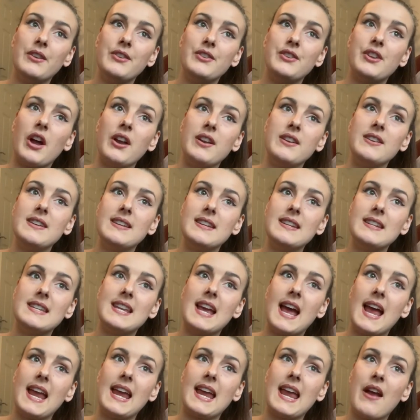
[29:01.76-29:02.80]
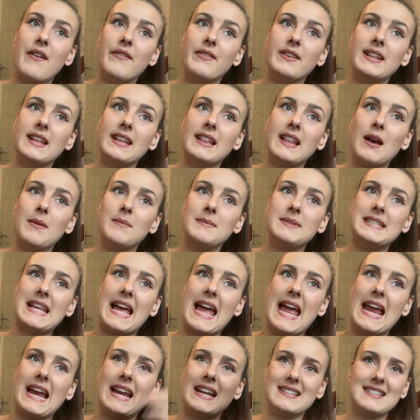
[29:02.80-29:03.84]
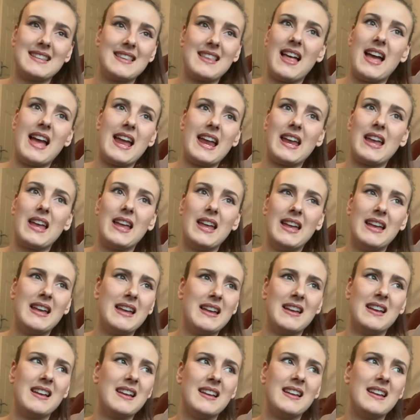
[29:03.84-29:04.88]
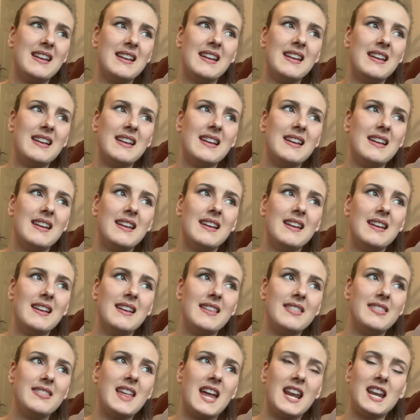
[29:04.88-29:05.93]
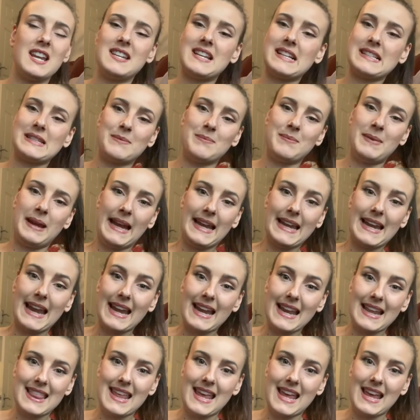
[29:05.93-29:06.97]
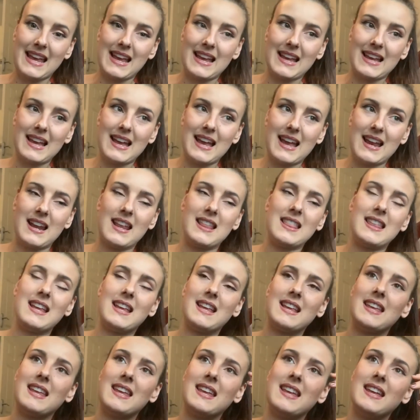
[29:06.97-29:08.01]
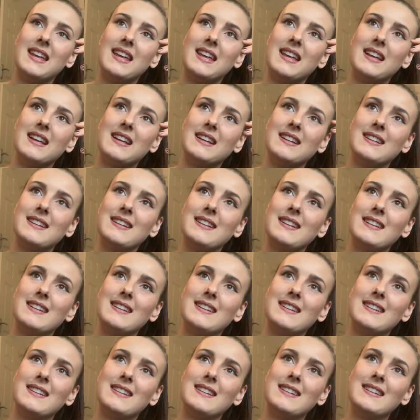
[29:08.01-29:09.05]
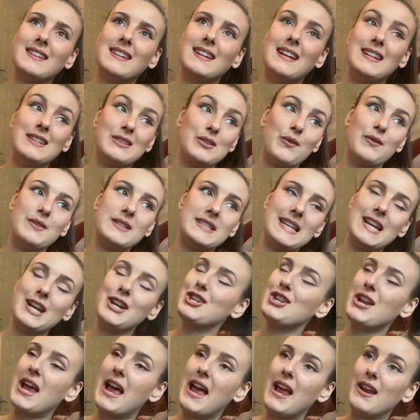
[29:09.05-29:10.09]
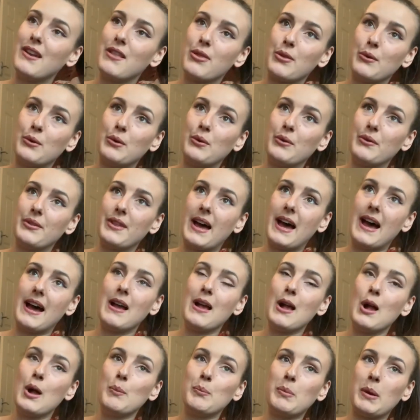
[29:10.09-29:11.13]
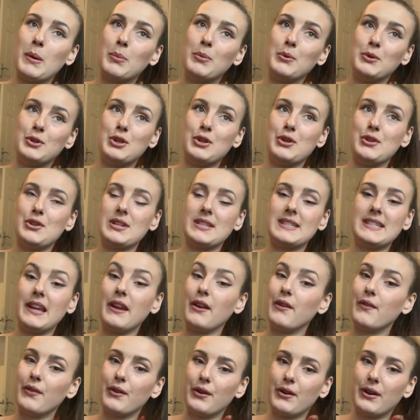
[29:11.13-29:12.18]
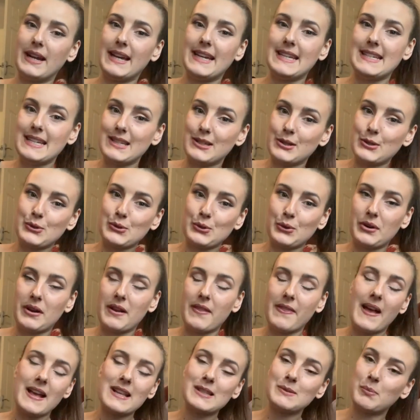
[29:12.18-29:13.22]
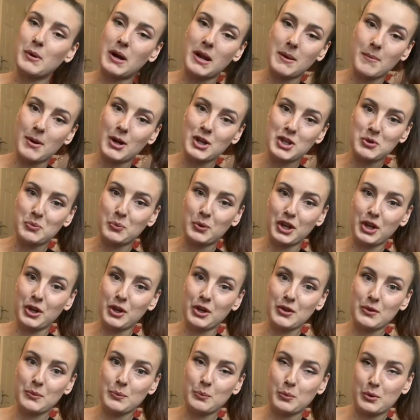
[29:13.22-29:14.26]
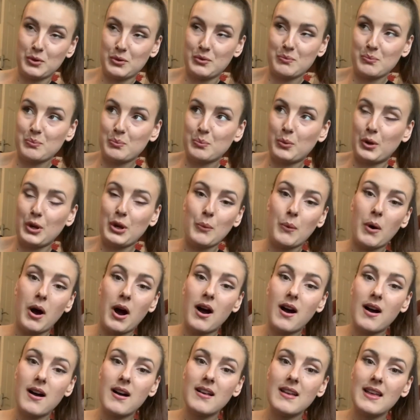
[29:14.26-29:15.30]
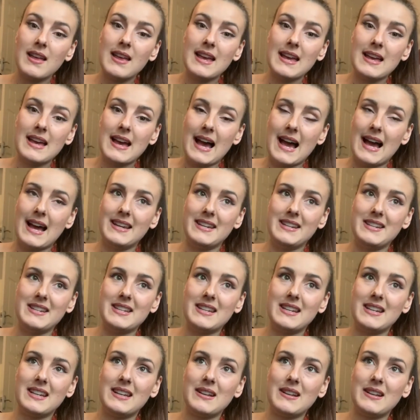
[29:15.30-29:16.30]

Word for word: don't take everything that I'm saying as like that it doesn't mean anything and I think it's obviously a shared thought that people do just see you for your eating disorder and that's pretty much what you what what you are and